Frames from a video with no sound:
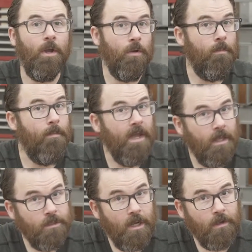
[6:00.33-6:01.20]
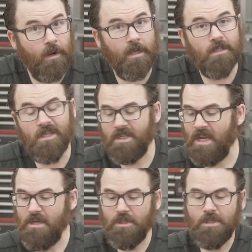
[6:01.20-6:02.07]
I go to bed, I check Craigslist.
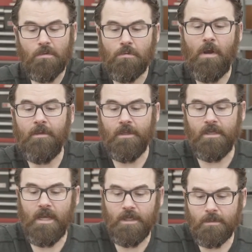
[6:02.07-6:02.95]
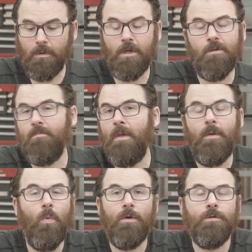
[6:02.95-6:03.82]
And just throughout the day, sprinkled
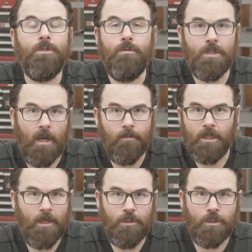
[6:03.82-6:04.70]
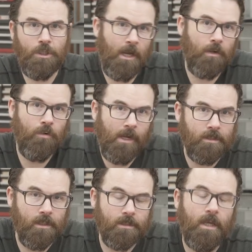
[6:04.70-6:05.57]
maybe 1 or 2 times, I just check
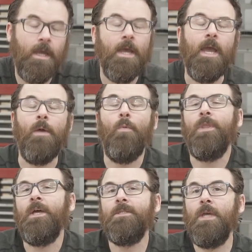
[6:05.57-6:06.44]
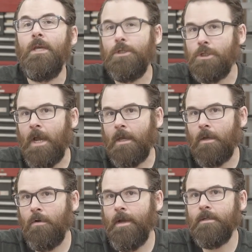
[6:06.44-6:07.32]
Craigslist. And when I say
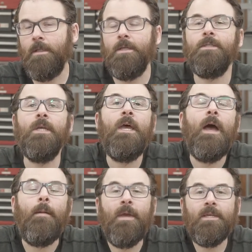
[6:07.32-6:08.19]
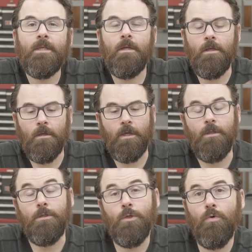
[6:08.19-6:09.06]
check Craigslist, I basically look
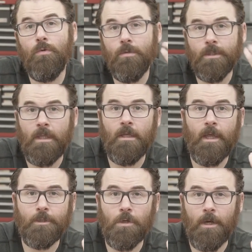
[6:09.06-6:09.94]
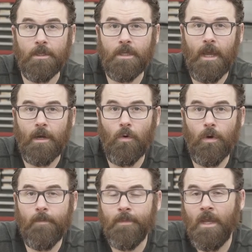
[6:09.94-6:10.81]
at the tools and the electronics category.